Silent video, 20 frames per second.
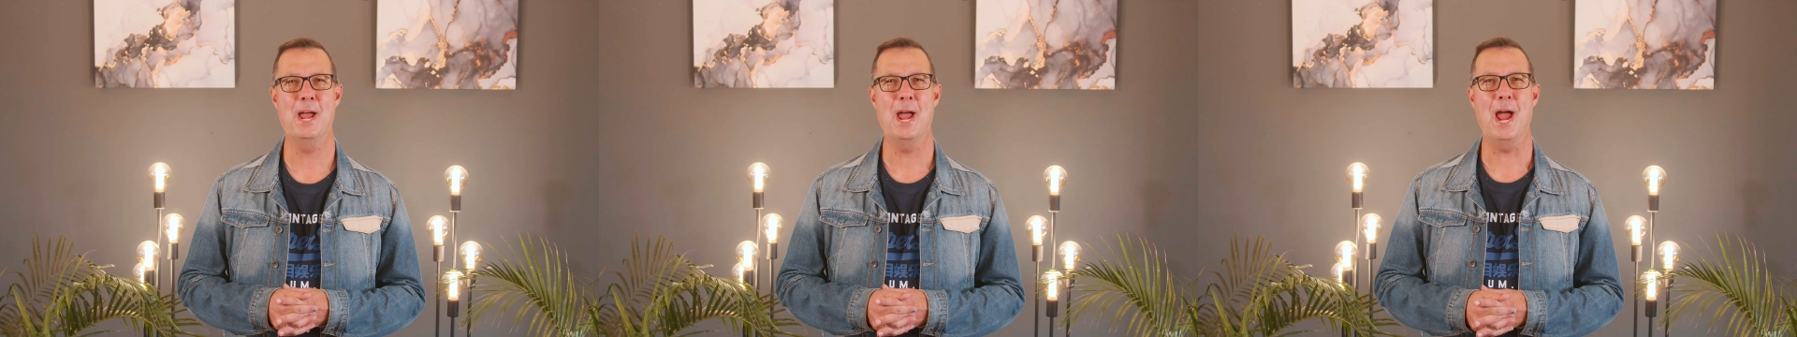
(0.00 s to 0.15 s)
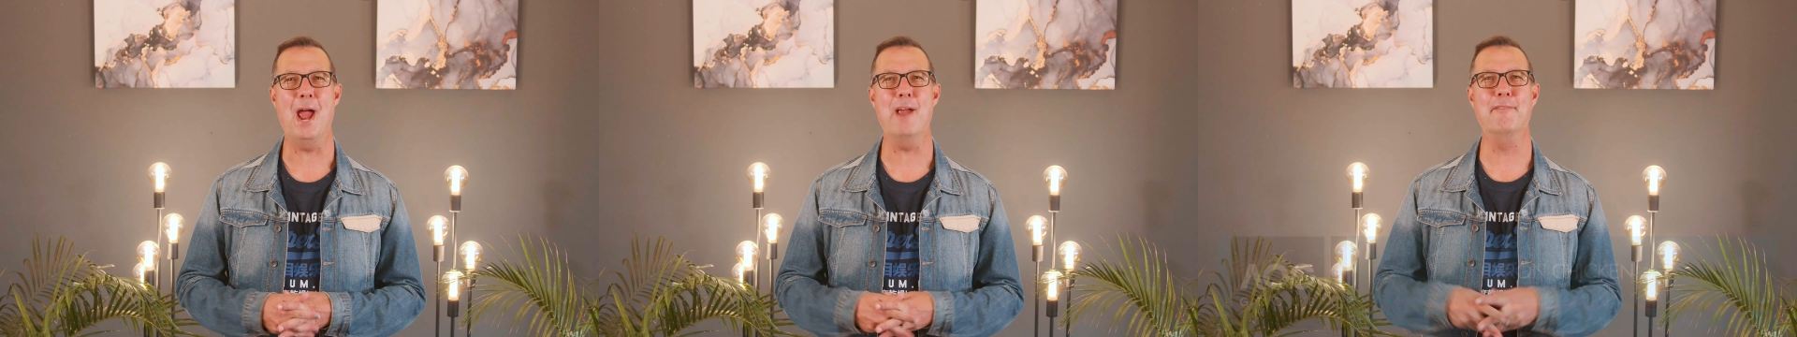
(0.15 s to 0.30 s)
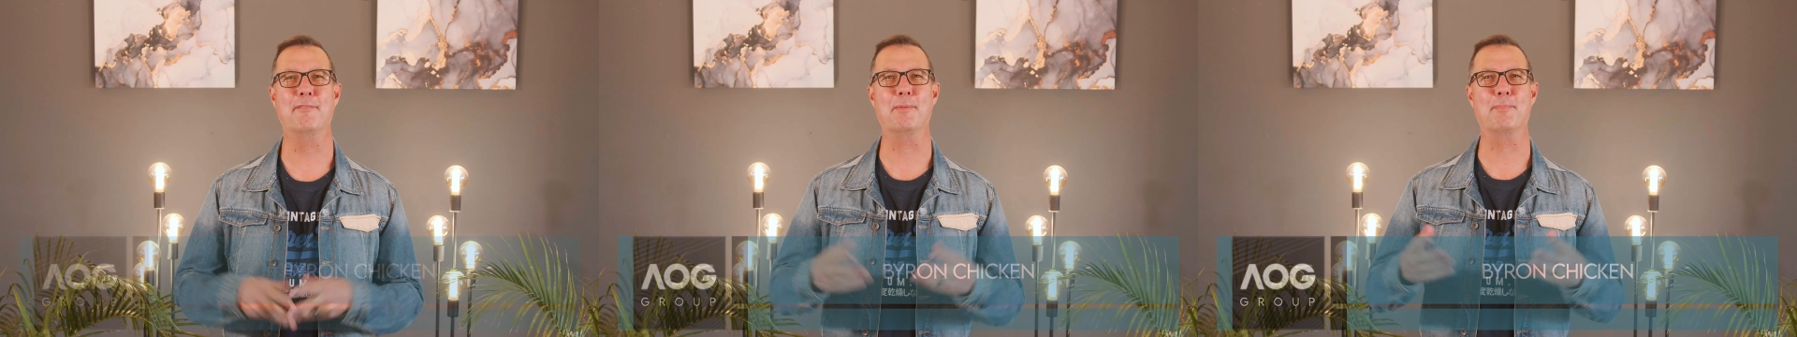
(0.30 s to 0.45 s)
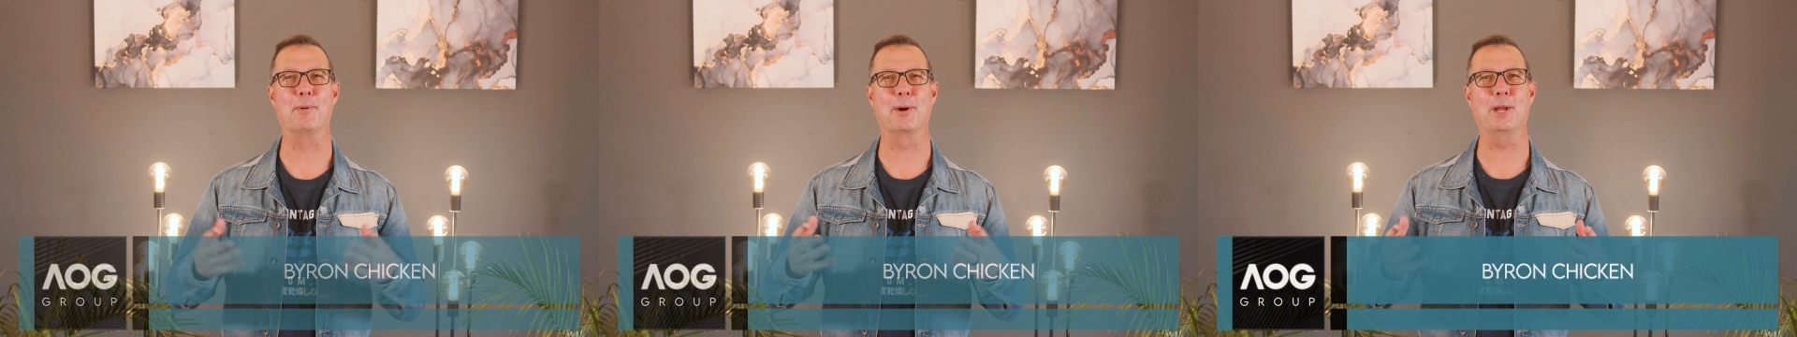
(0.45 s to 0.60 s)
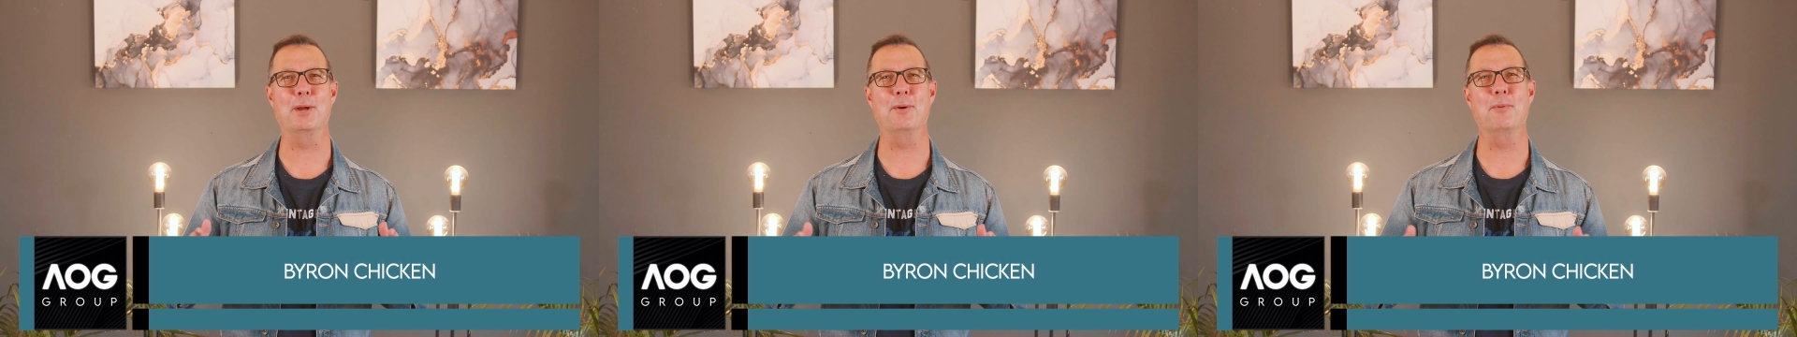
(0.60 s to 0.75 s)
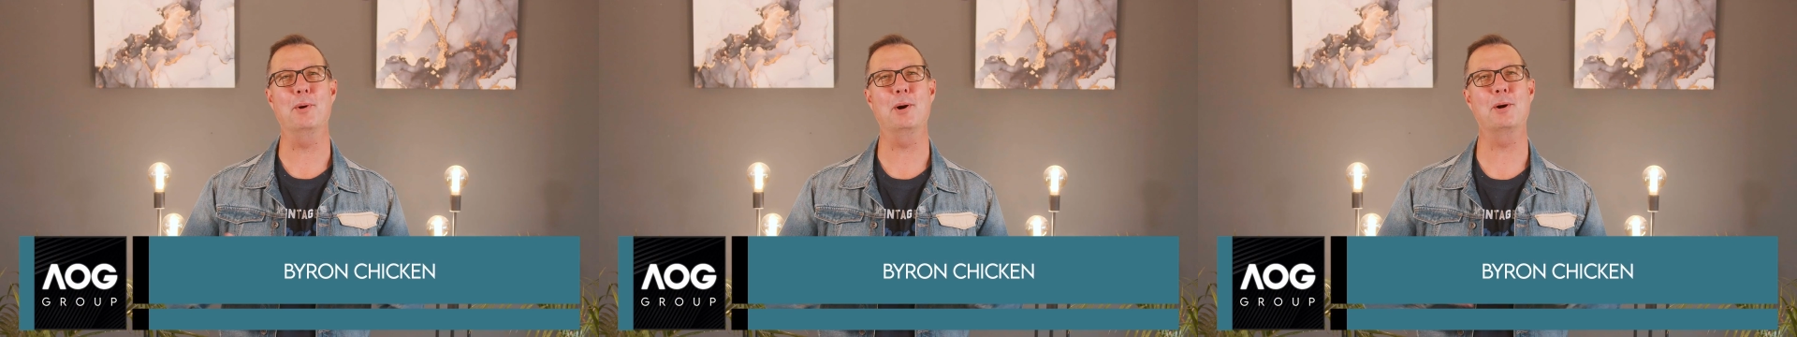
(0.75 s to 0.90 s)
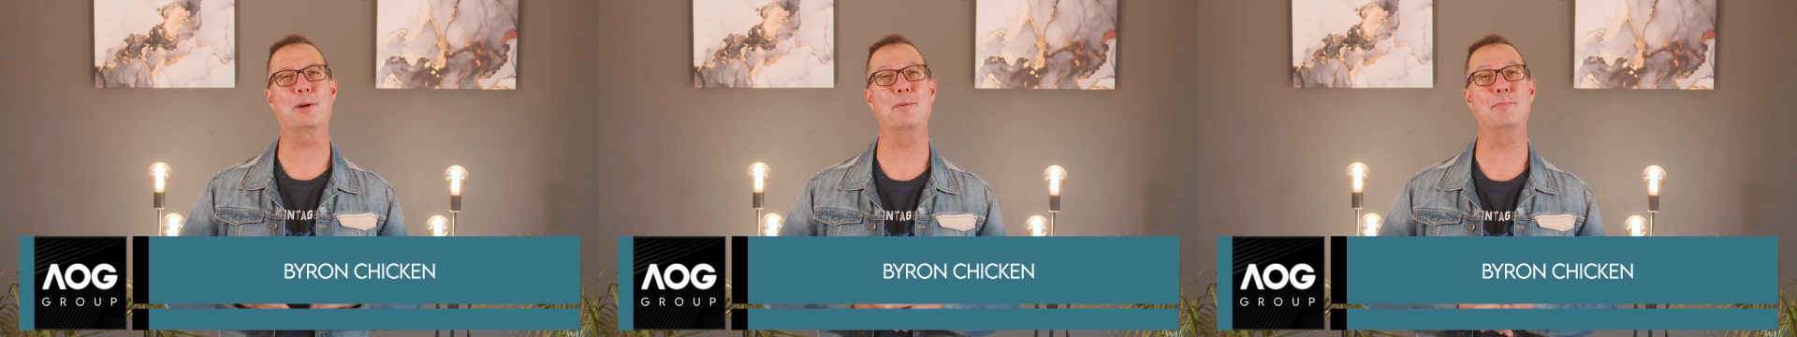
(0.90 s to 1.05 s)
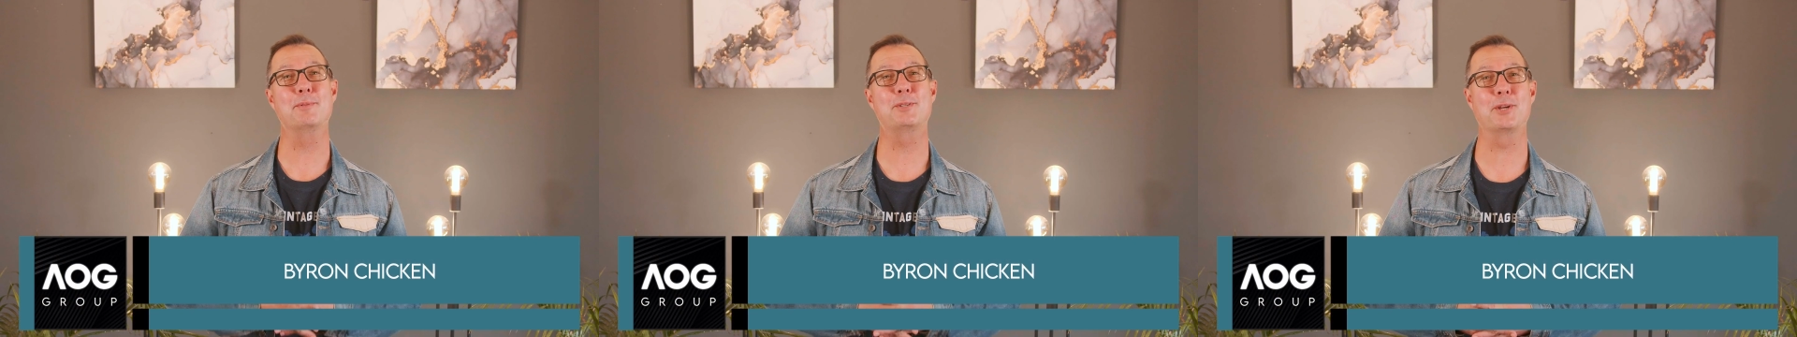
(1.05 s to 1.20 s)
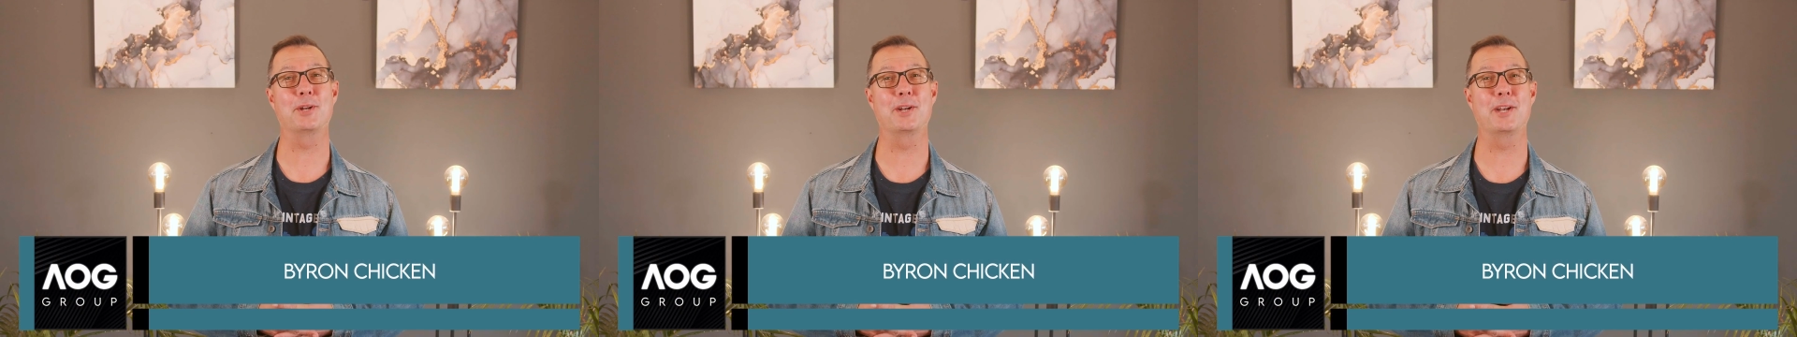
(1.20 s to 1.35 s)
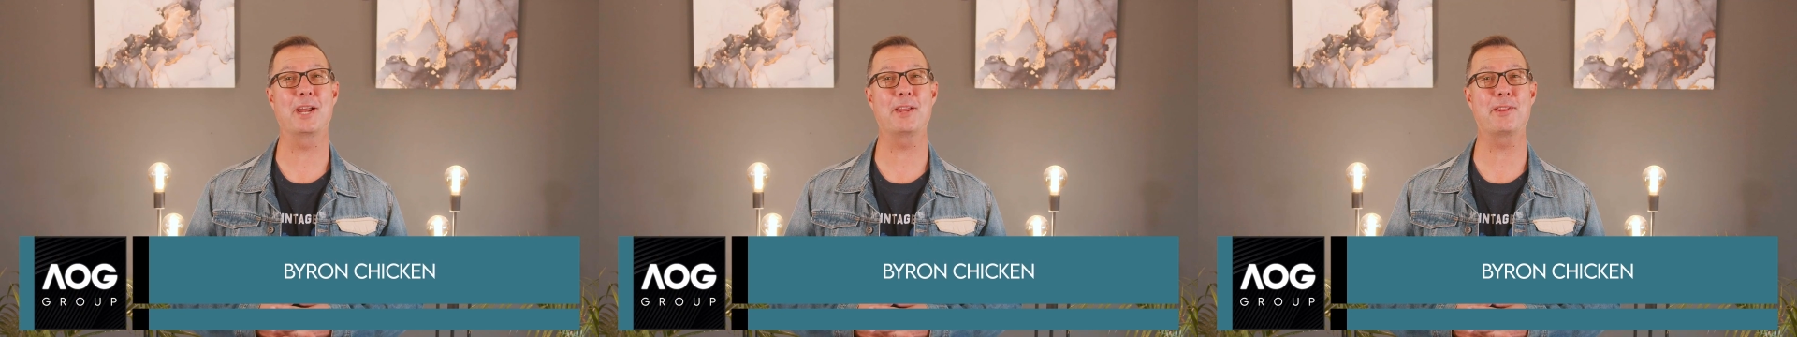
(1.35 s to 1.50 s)
Hey everybody, welcome
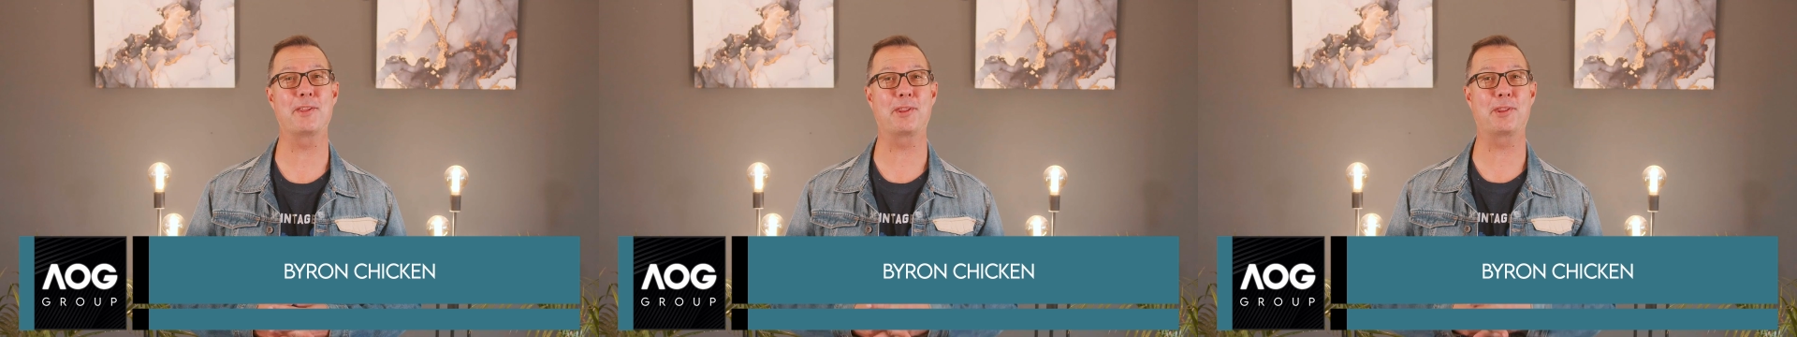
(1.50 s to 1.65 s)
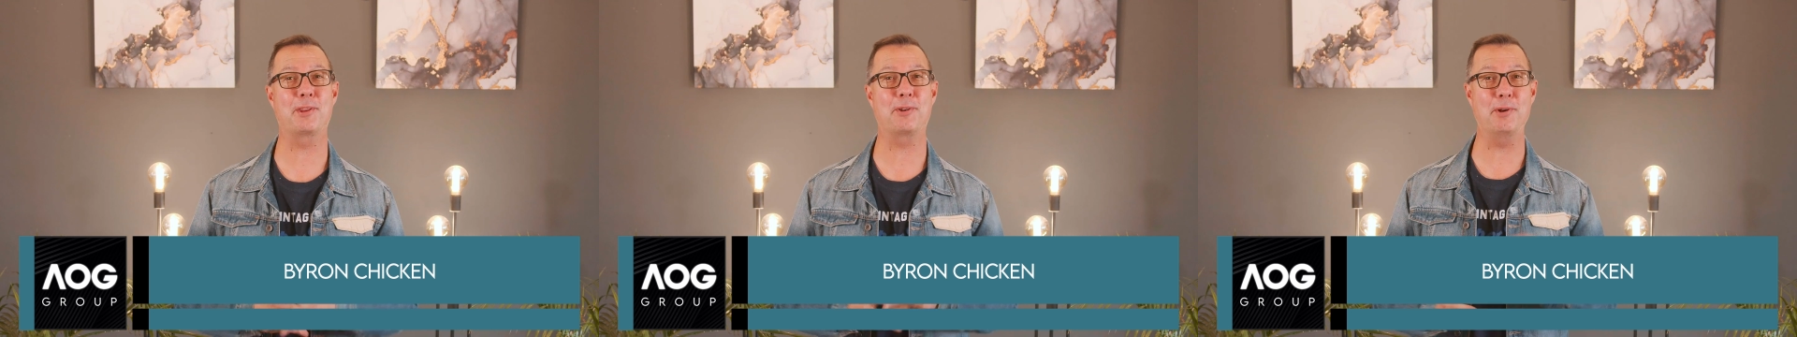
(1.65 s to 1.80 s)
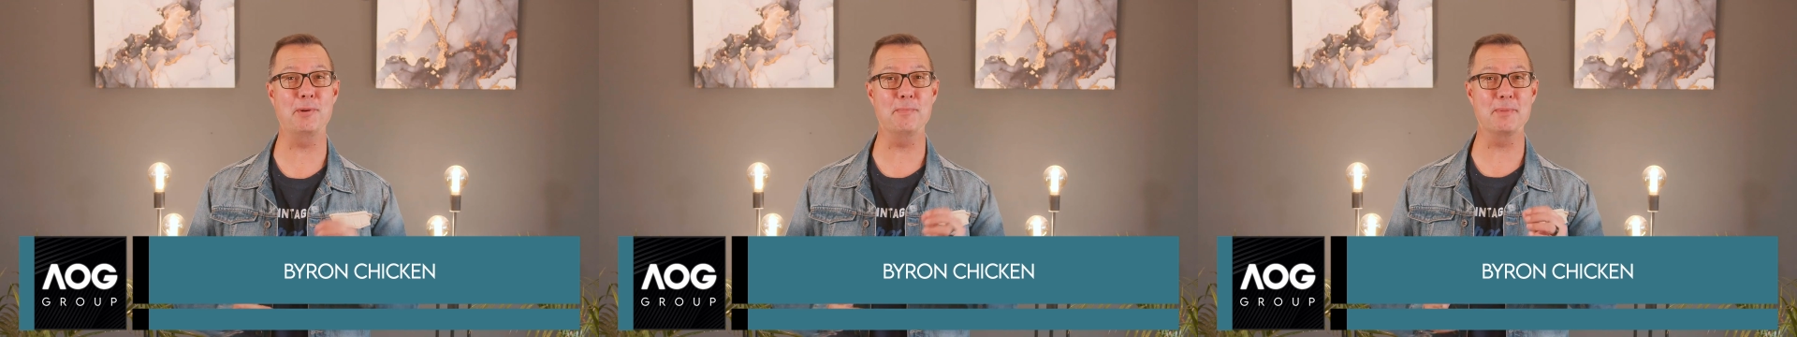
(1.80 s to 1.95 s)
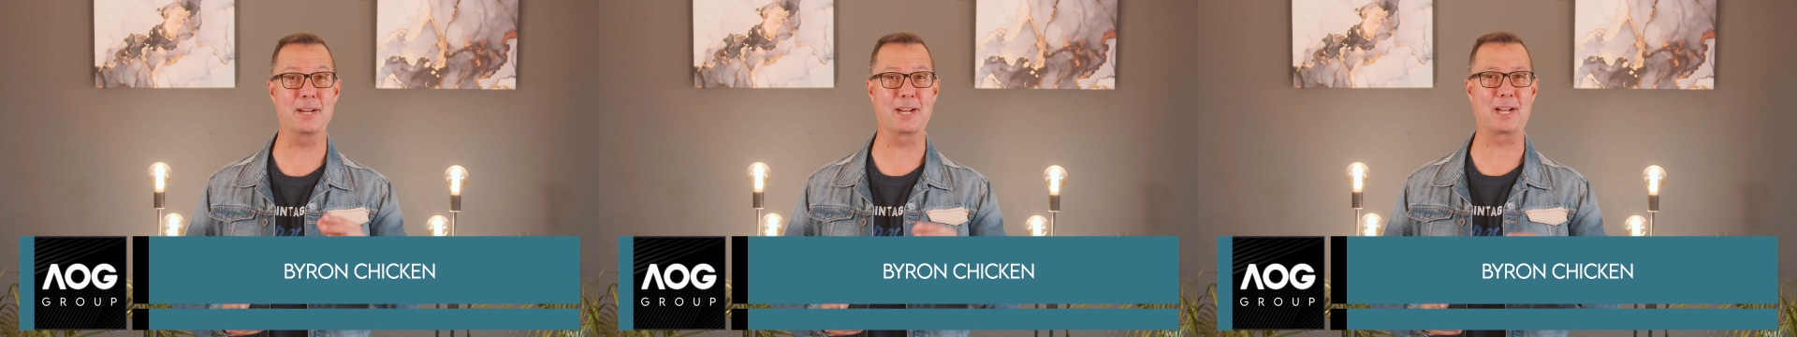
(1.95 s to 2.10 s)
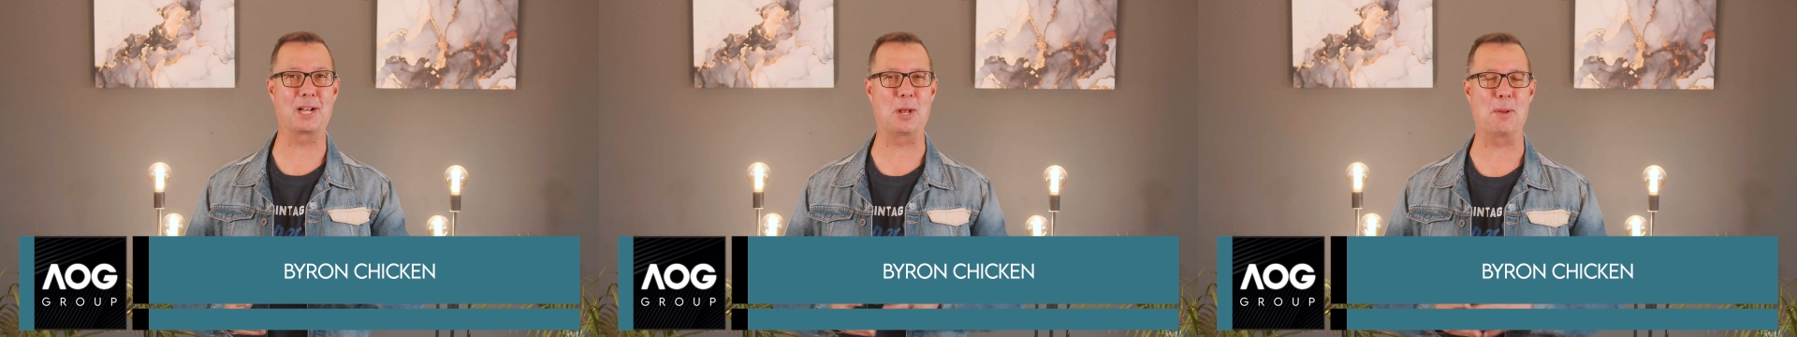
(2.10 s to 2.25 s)
to another 3-minute